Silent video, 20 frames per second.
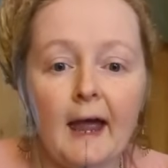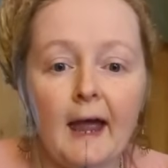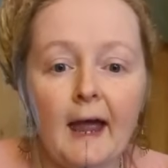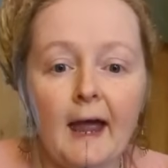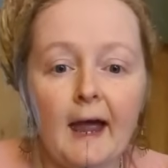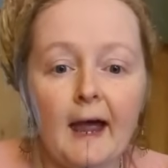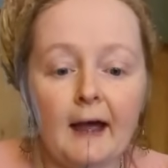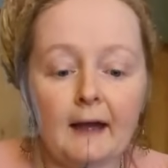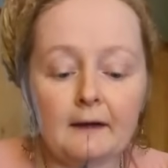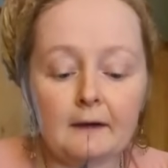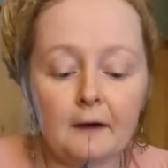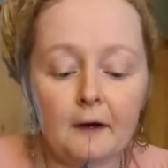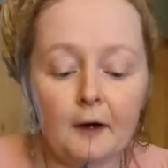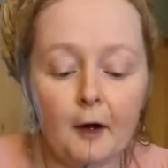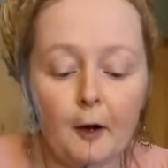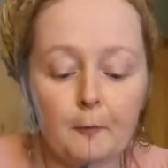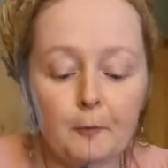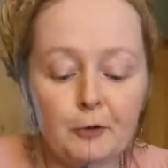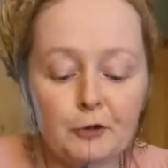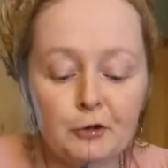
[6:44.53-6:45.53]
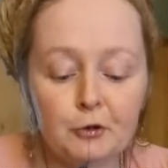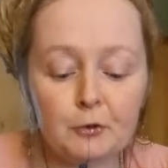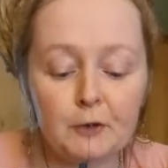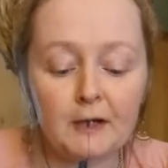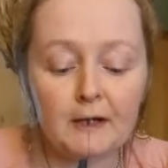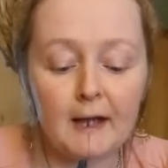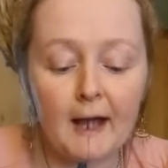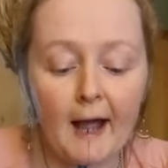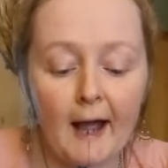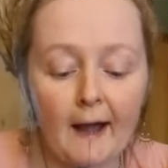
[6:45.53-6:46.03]
And you
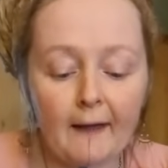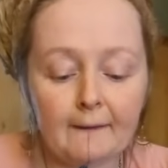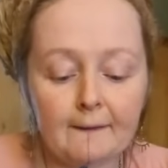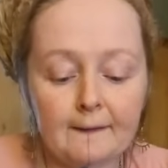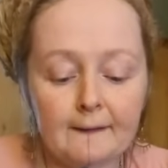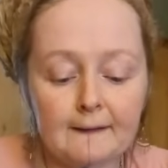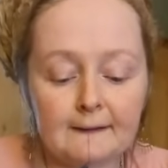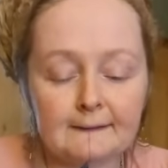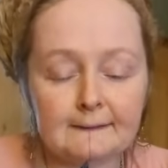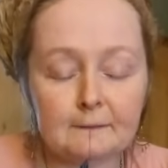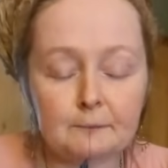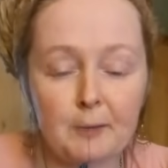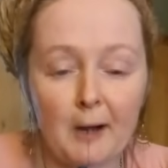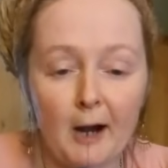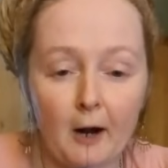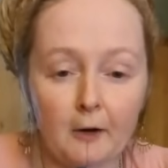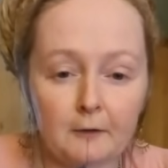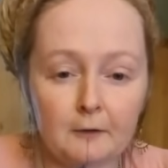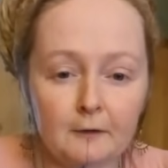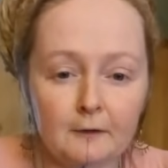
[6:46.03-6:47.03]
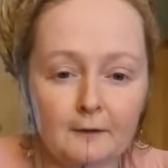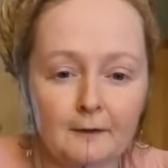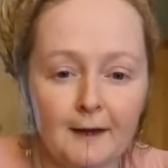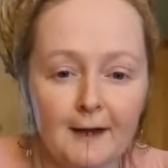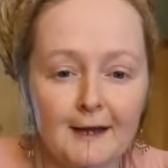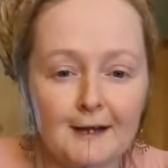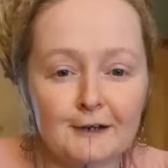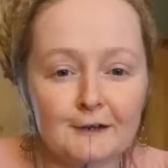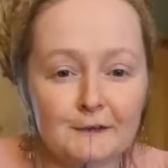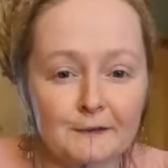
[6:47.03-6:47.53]
can add this powdered
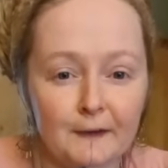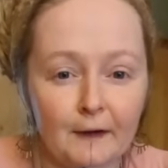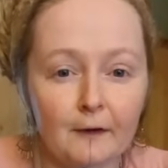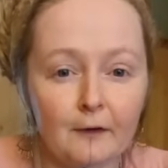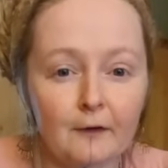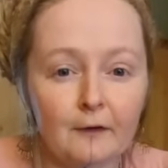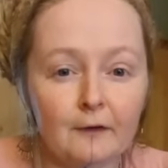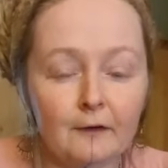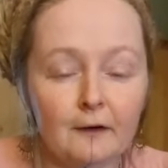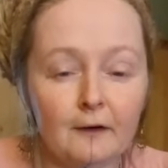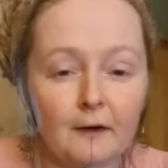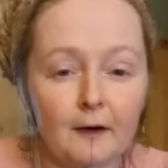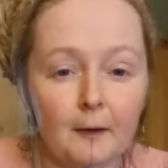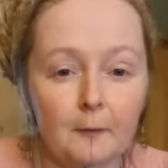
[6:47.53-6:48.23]
eggshell